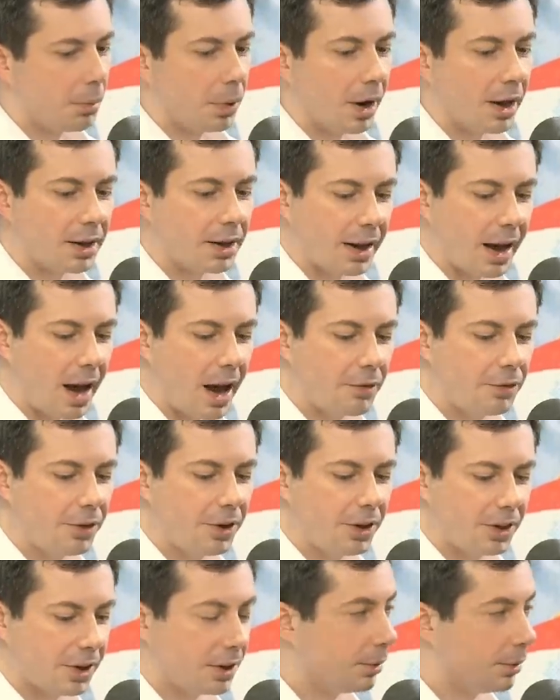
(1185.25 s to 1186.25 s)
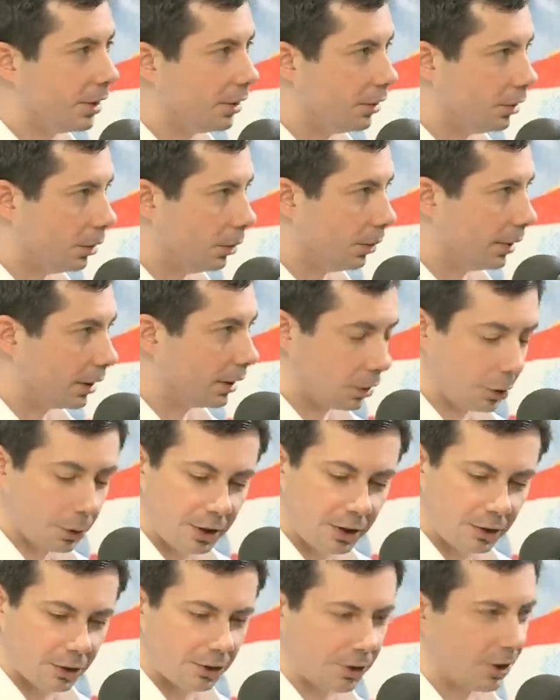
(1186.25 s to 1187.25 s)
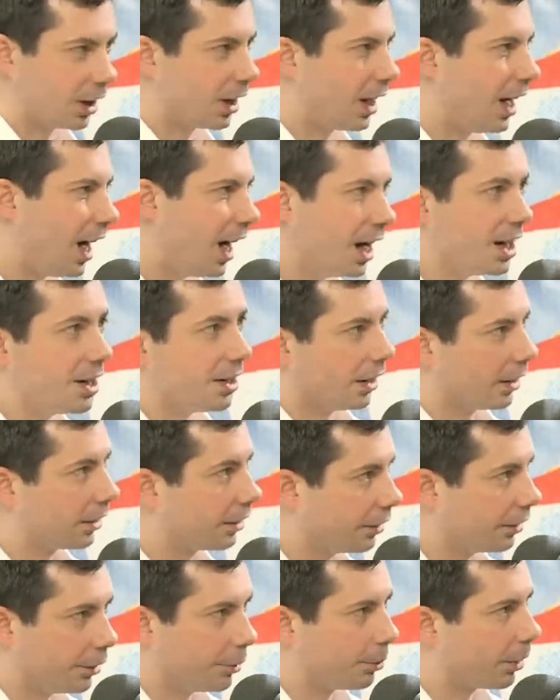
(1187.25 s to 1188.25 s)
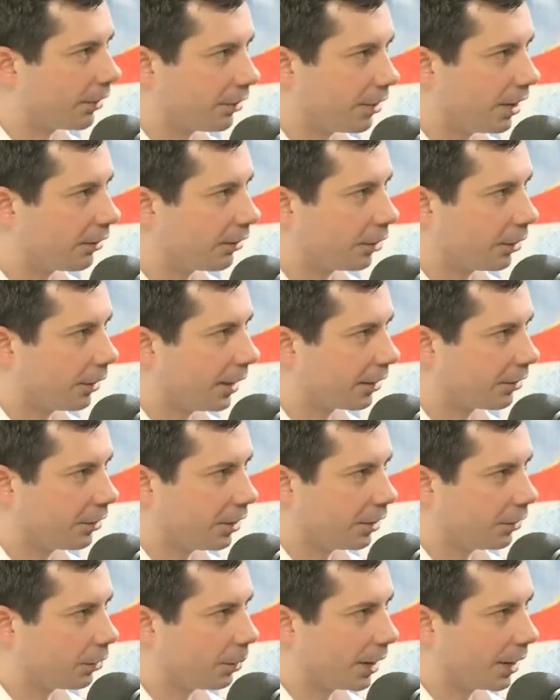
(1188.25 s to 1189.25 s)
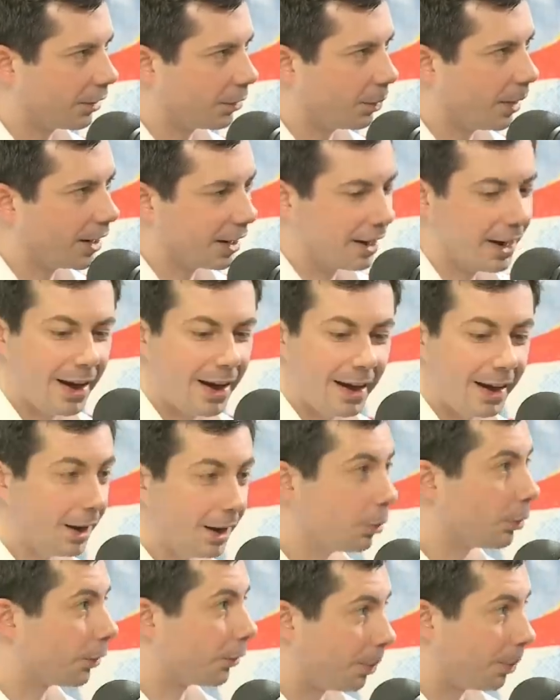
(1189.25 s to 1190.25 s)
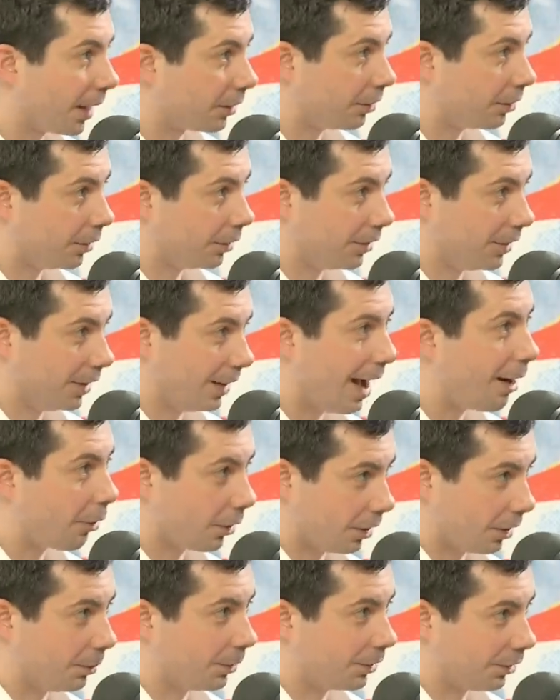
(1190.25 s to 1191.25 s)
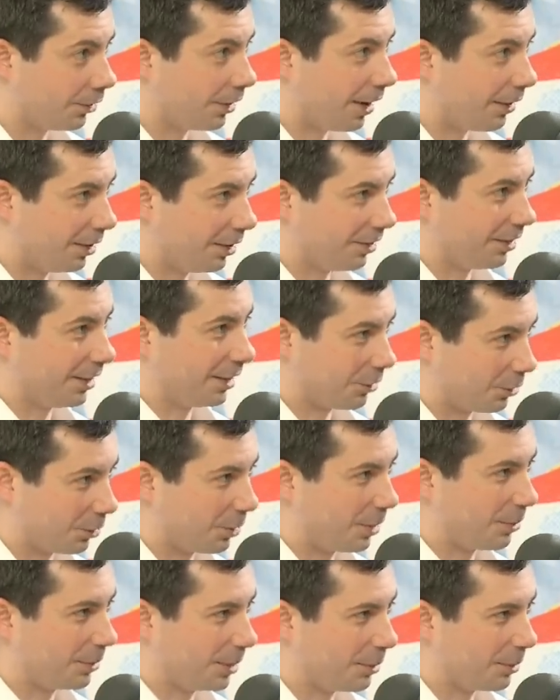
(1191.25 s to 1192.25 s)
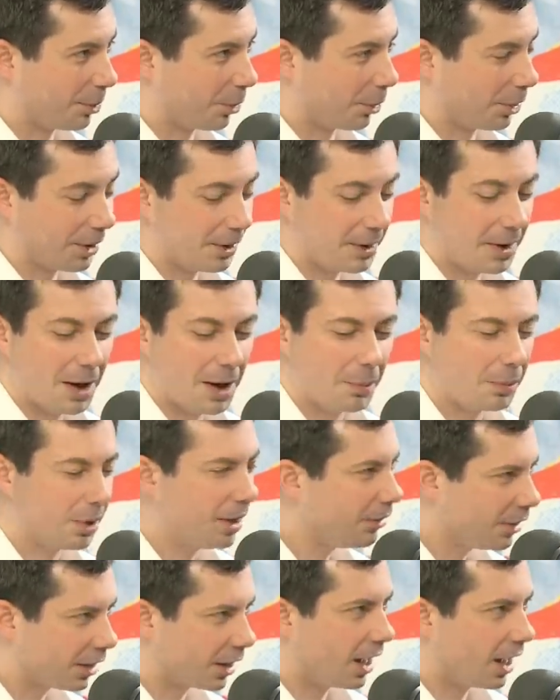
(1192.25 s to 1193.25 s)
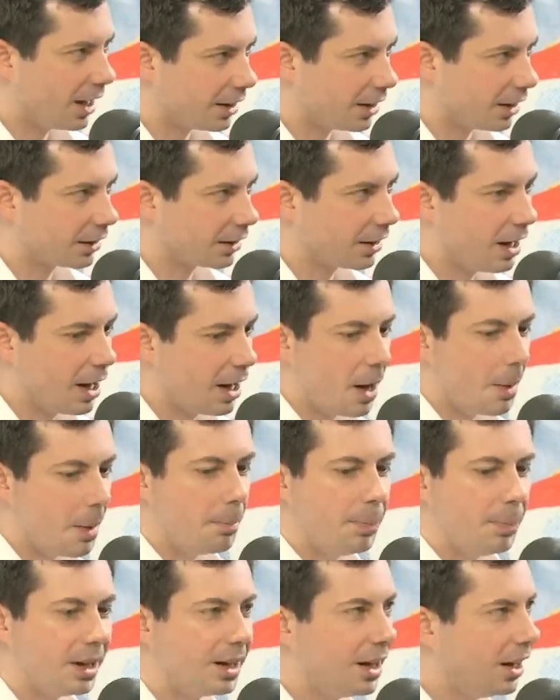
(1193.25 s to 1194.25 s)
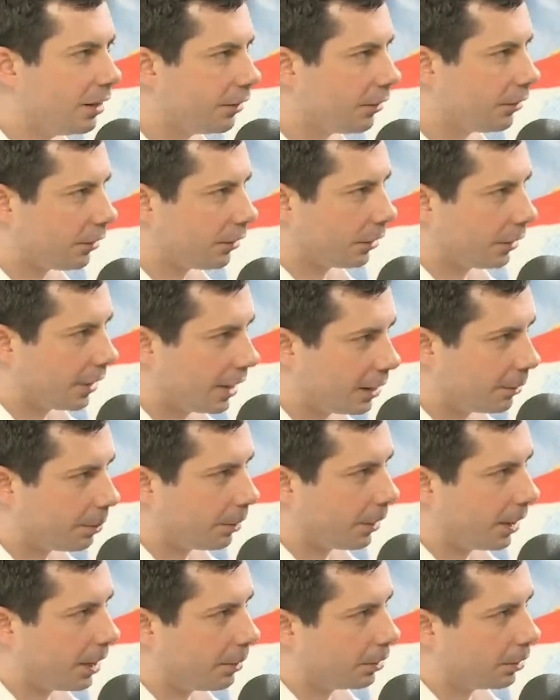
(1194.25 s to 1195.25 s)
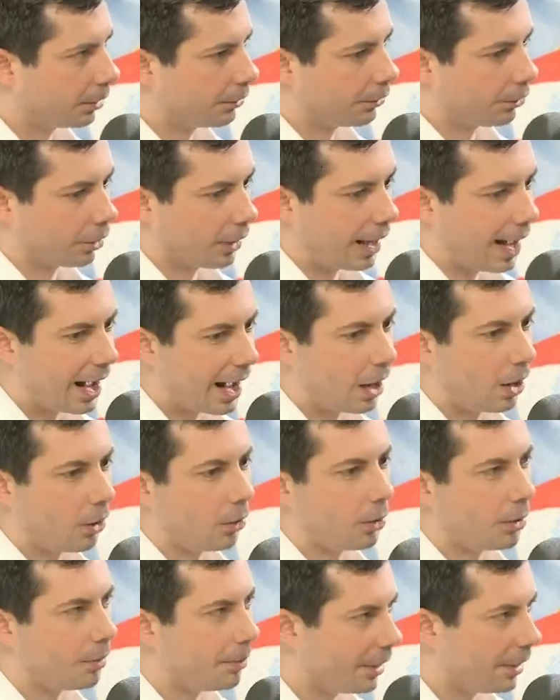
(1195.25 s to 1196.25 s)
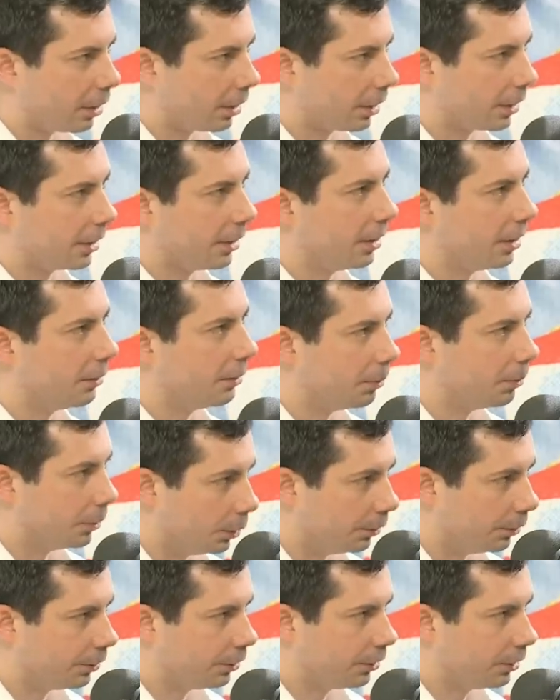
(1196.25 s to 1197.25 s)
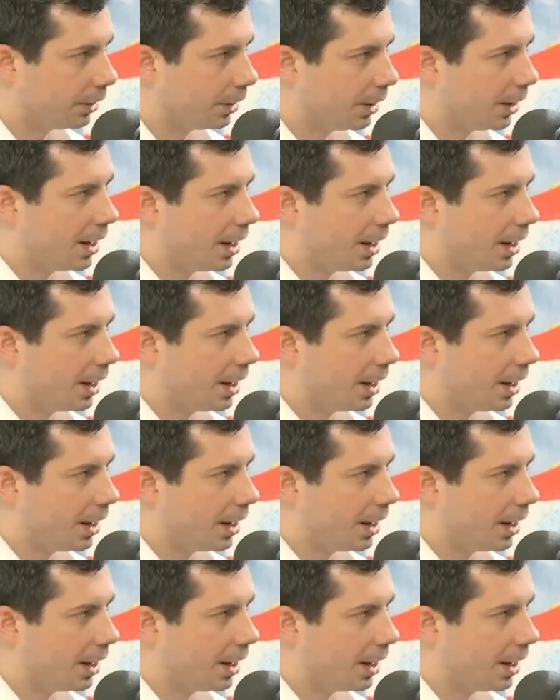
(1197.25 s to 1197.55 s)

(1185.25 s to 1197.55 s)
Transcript: But I think everything we do, including just the conduct of the presidential election in 2020, irrespective of the outcome, which is obviously extremely important, but even the conduct, begins to lay the playbook for how America moves.